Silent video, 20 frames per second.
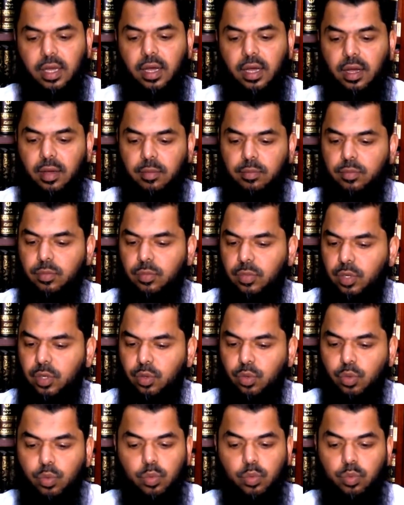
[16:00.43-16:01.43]
um,
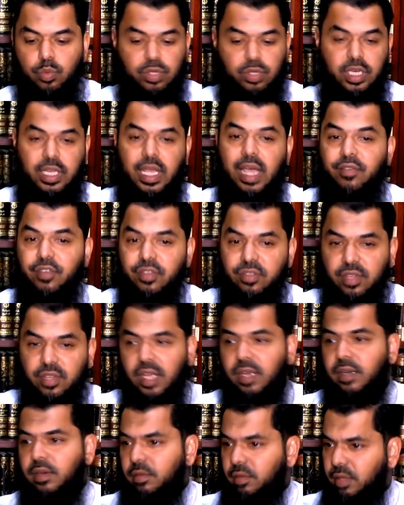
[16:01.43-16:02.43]
who did he have a
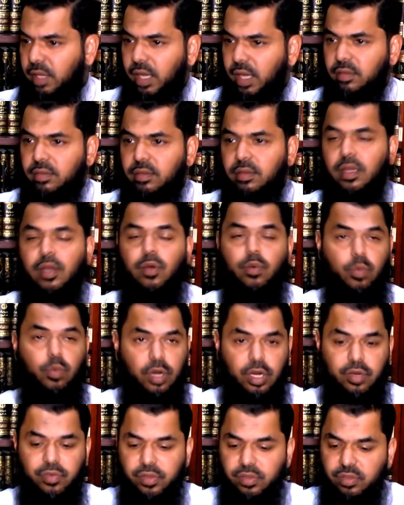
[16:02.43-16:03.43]
son yes
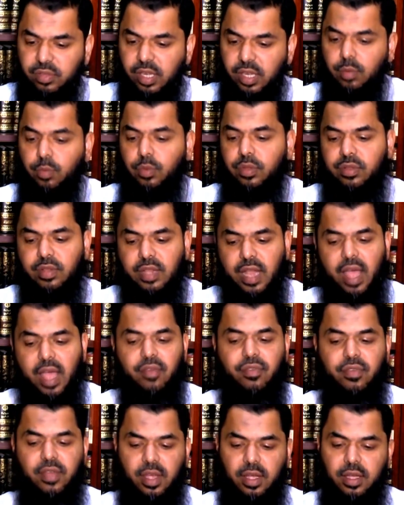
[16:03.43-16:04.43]
one of his sons was
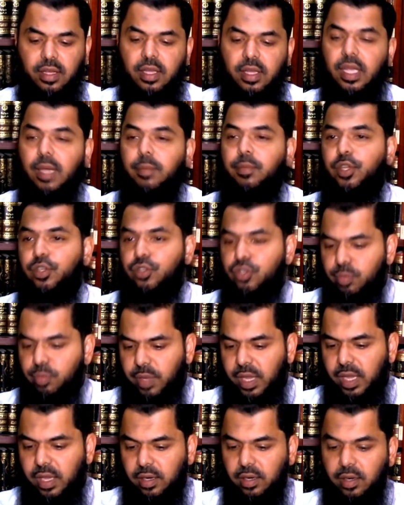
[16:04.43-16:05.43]
Nafi' ibn
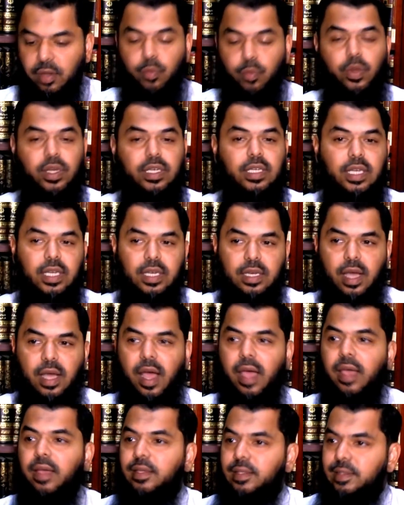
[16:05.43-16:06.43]
Jubair. When did he
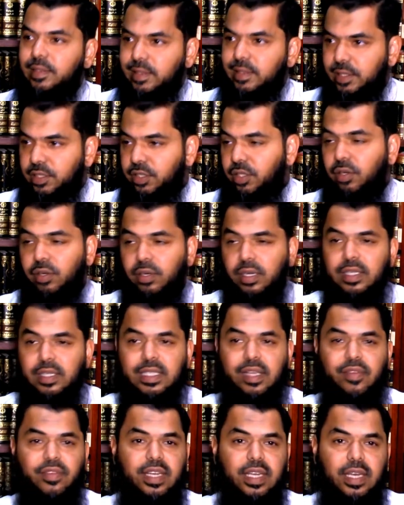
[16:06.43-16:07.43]
die?
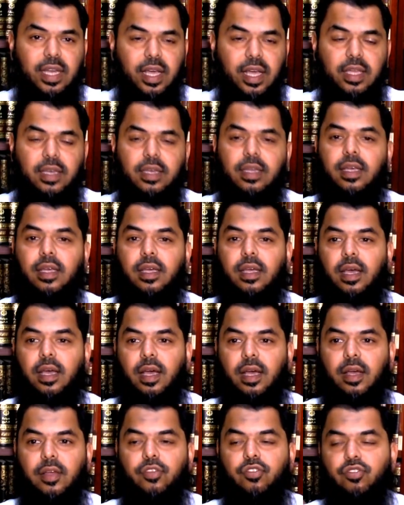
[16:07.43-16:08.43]
679.
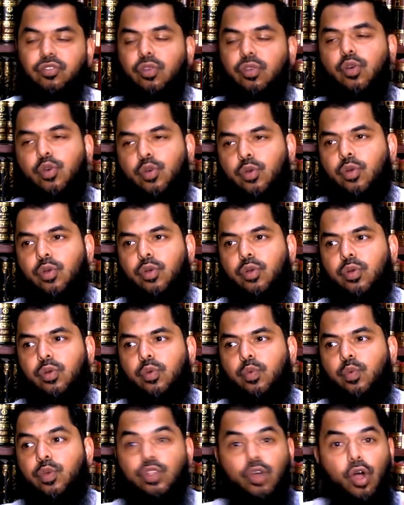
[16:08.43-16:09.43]
Uh, so,
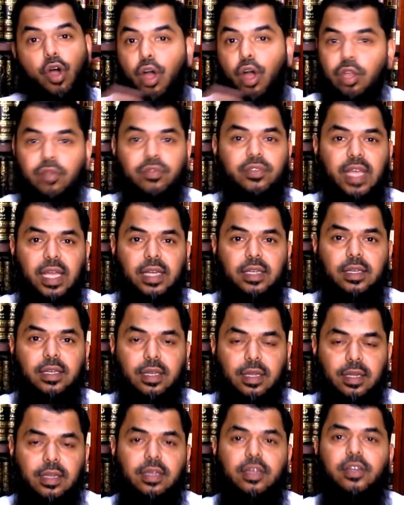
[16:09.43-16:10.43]
with all of that
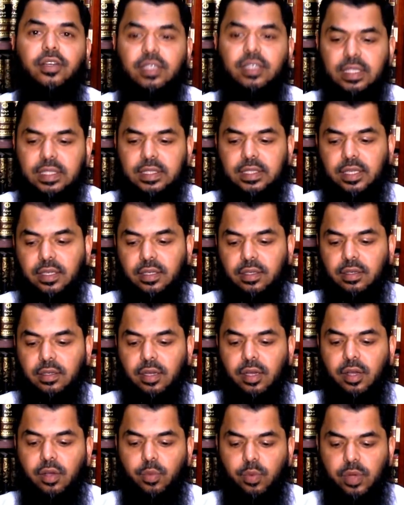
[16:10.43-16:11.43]
clear detail,
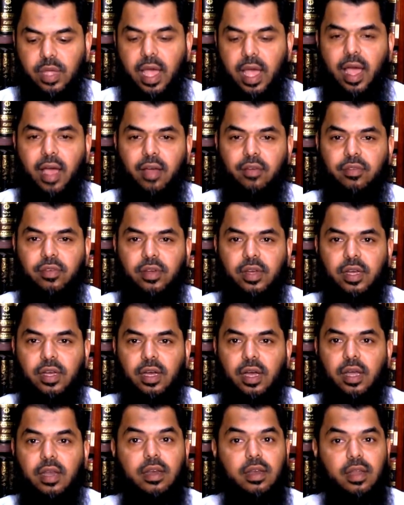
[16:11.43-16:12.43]
we have
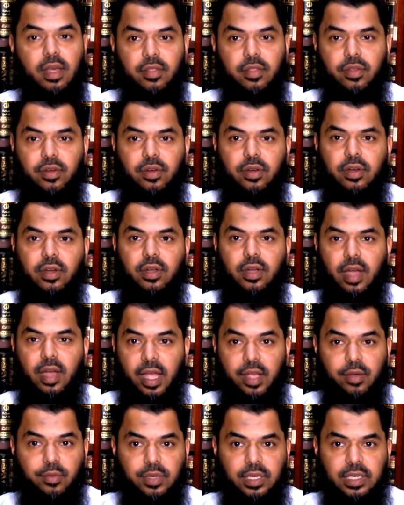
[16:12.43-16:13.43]
another
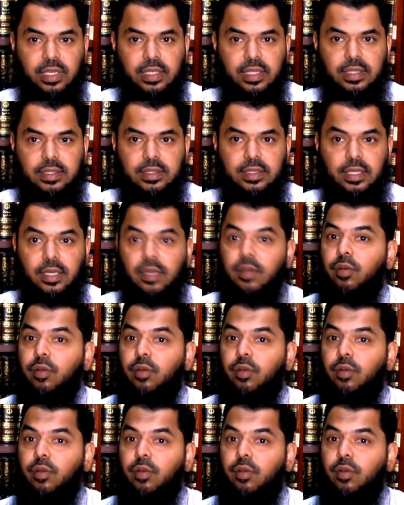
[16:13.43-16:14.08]
eyewitness.